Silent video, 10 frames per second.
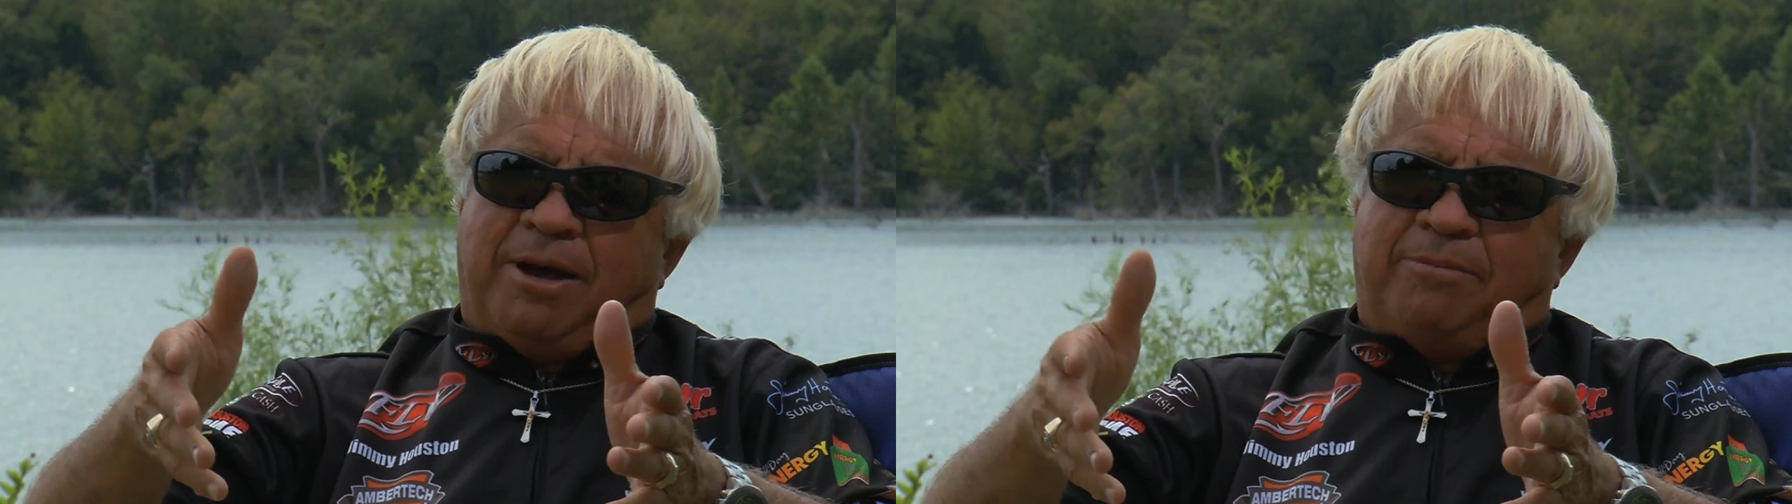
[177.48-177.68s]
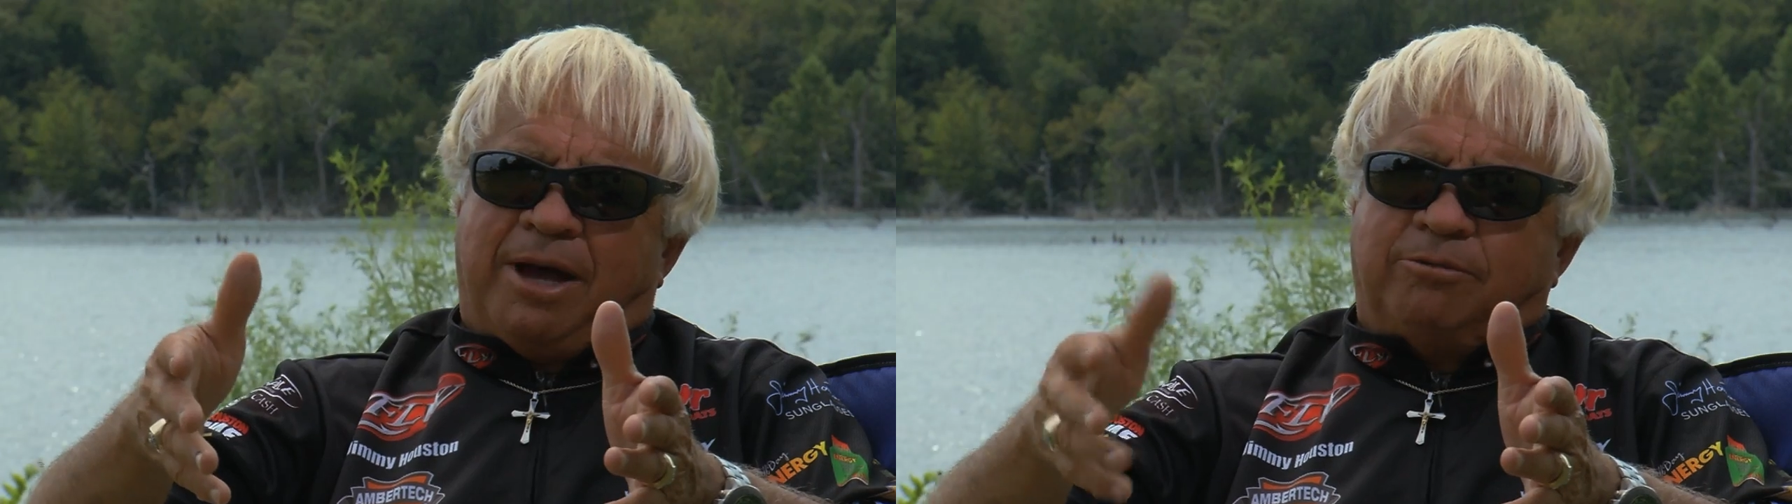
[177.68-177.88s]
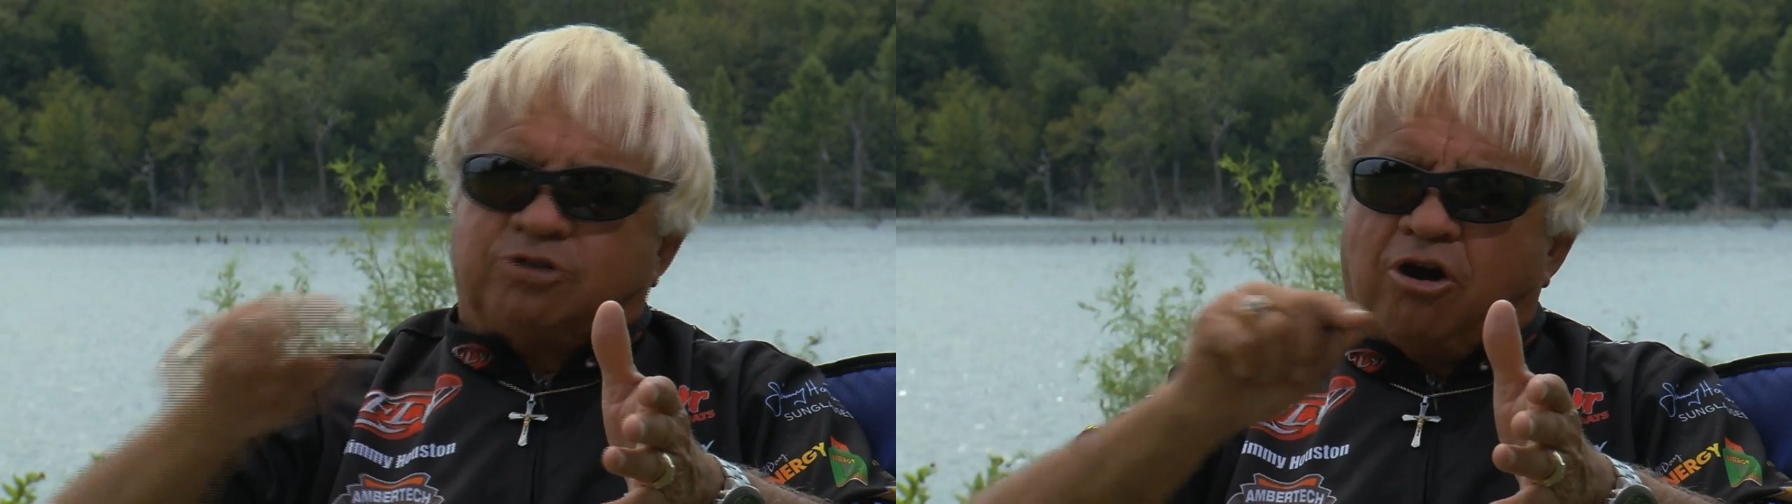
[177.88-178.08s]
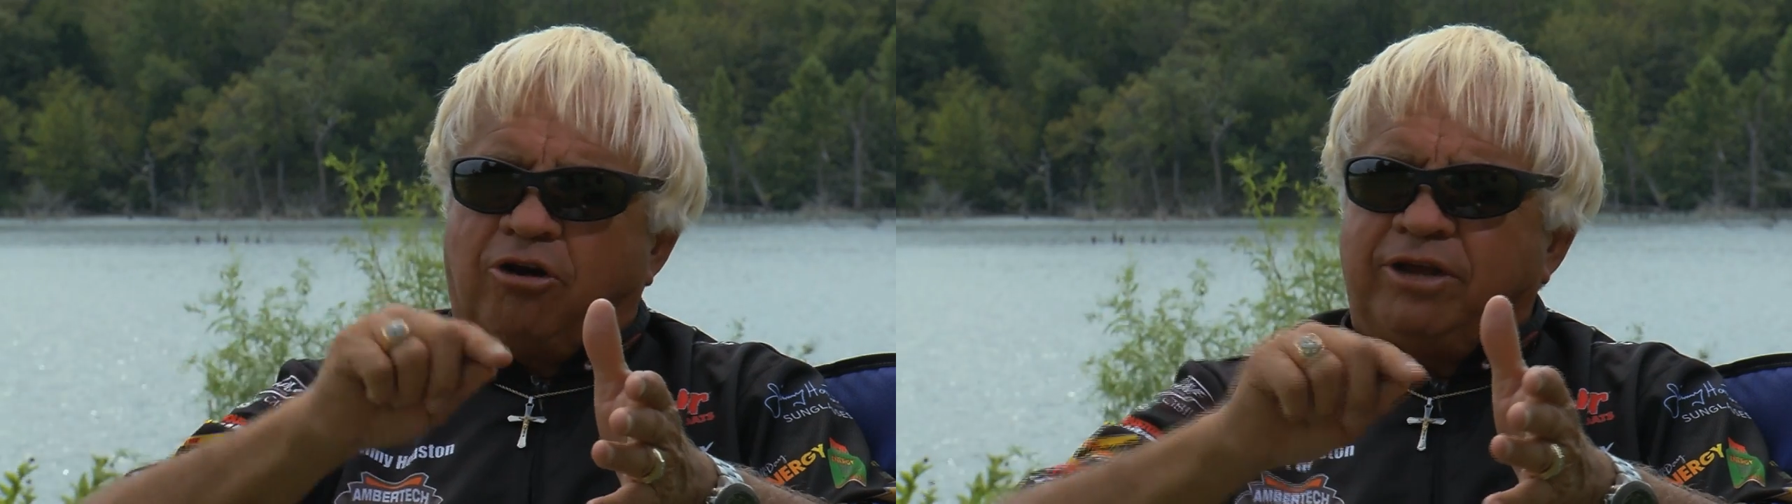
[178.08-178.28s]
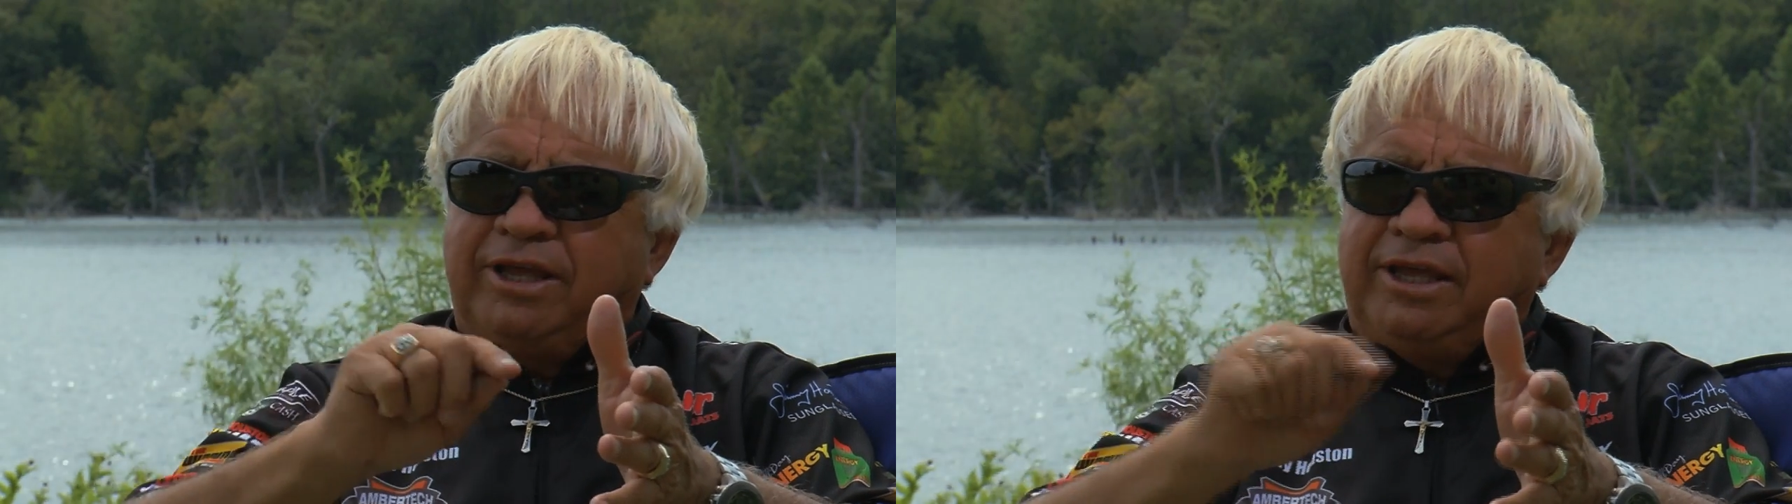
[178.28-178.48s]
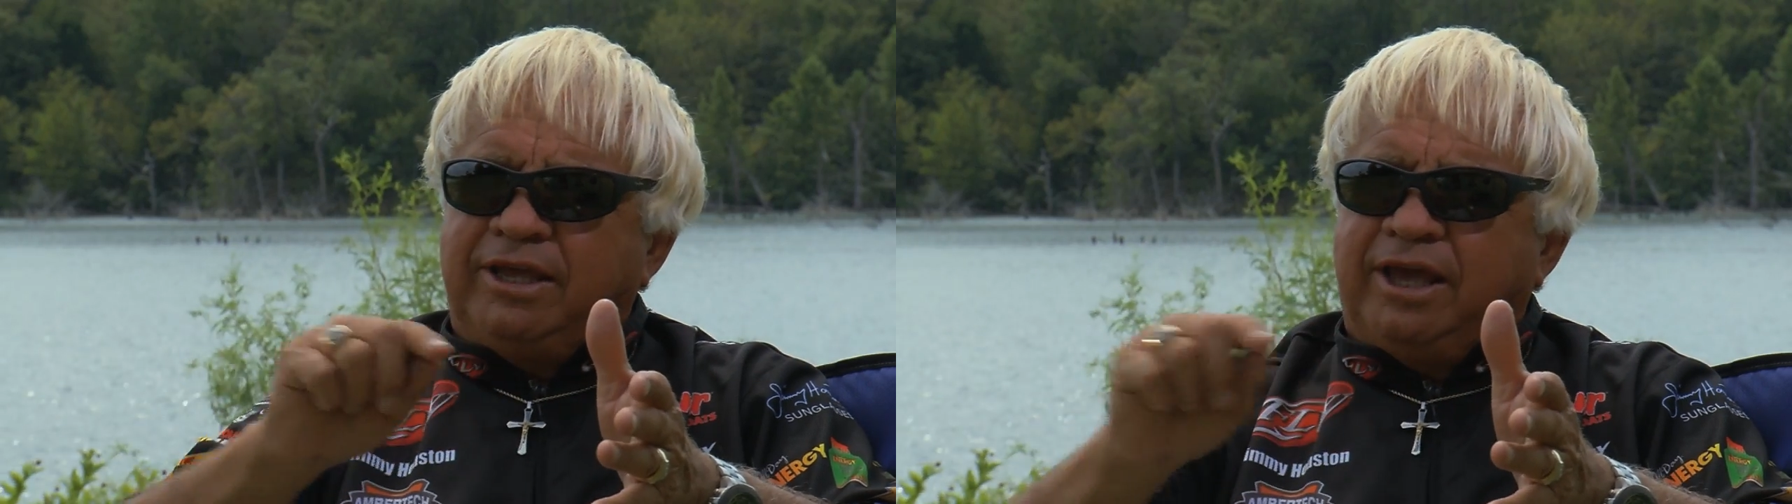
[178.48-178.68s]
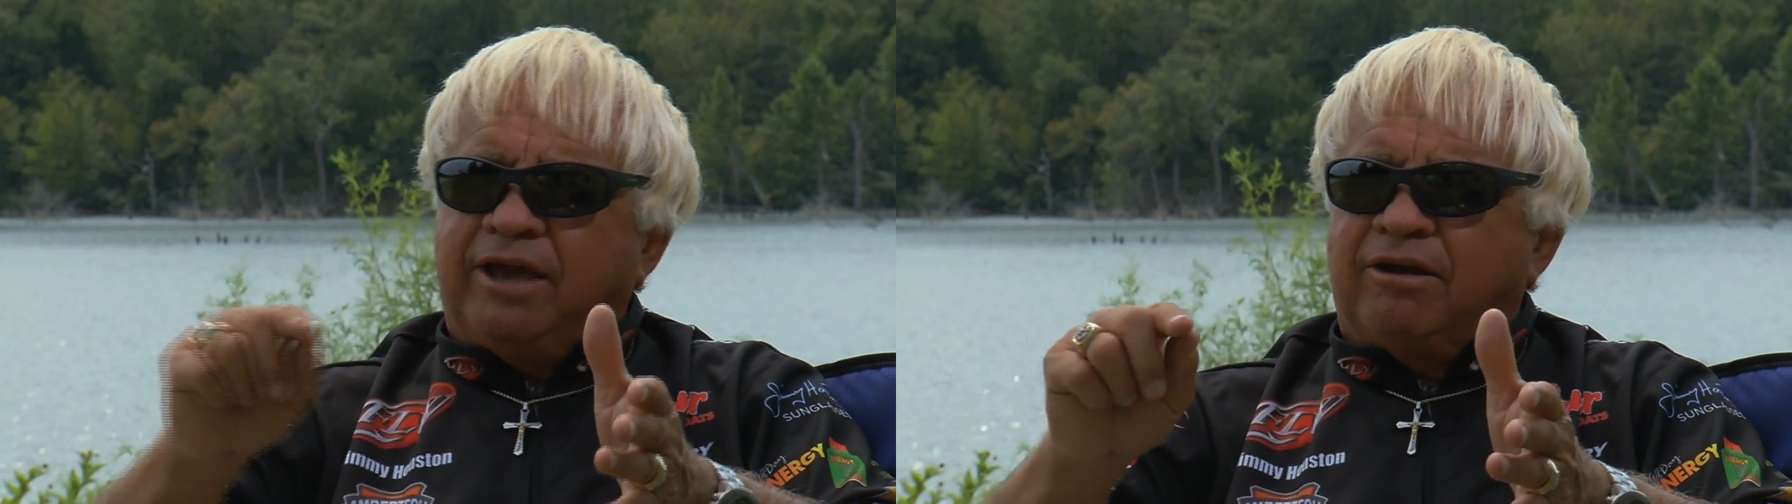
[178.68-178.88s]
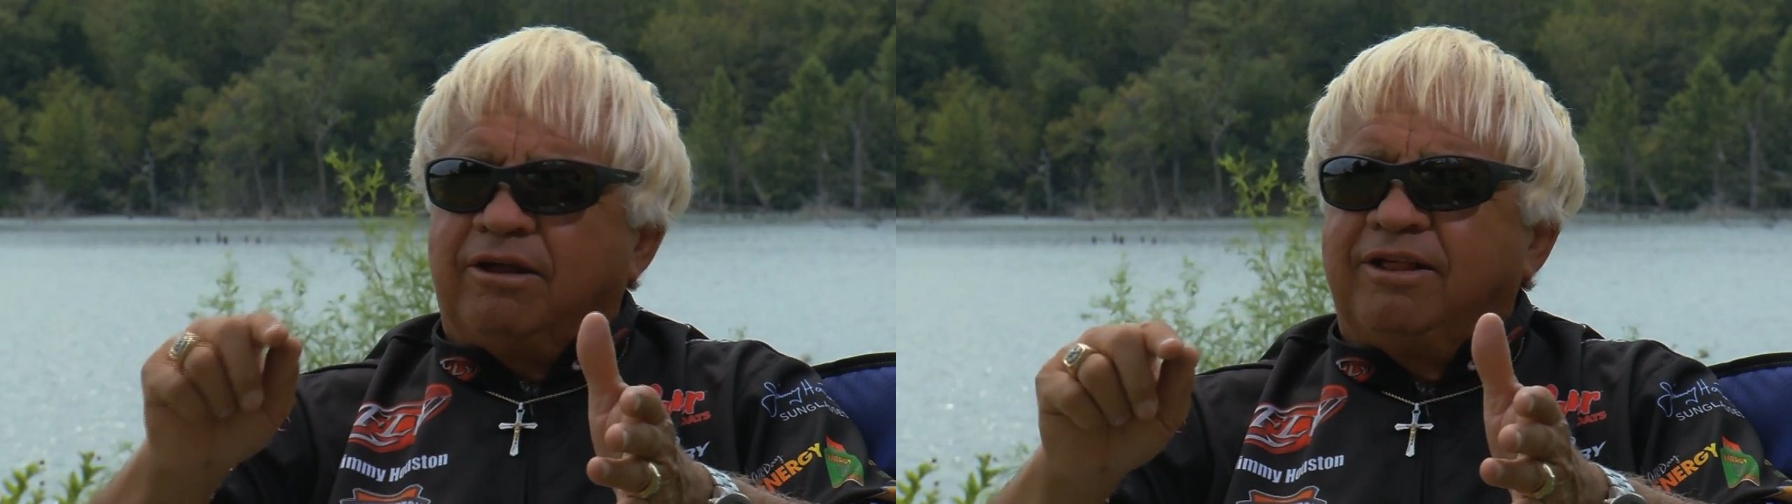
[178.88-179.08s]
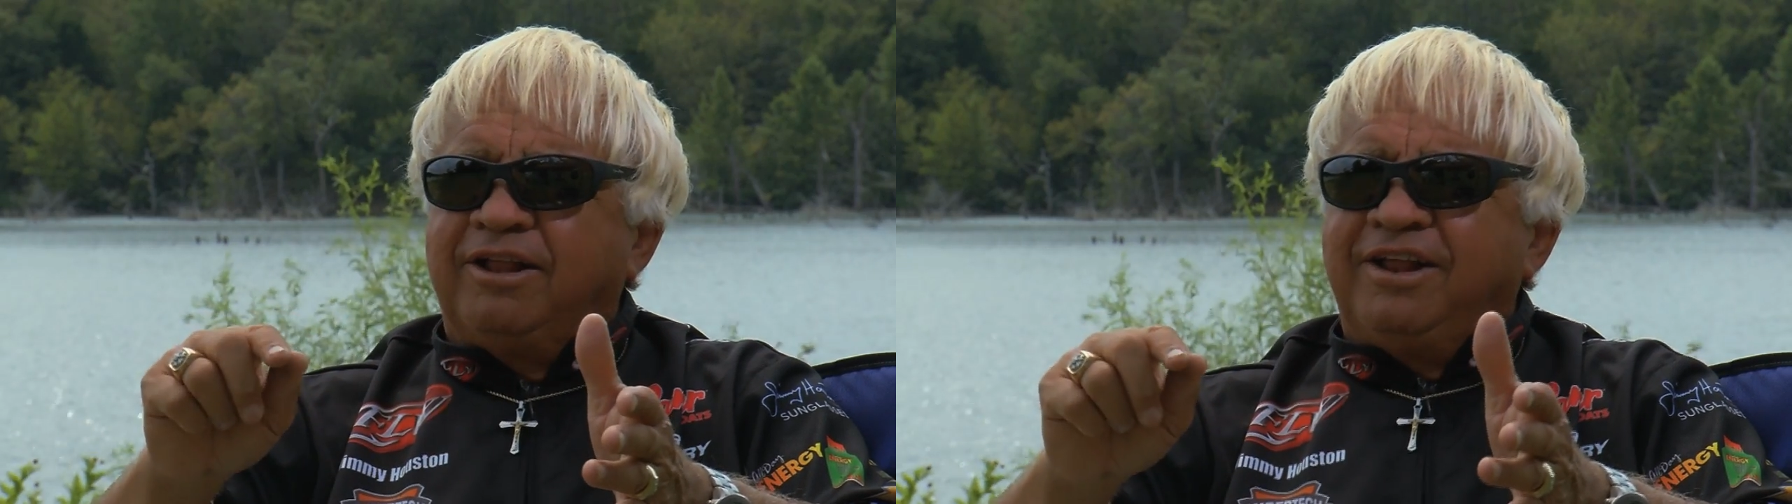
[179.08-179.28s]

my mind was R-E-E-L.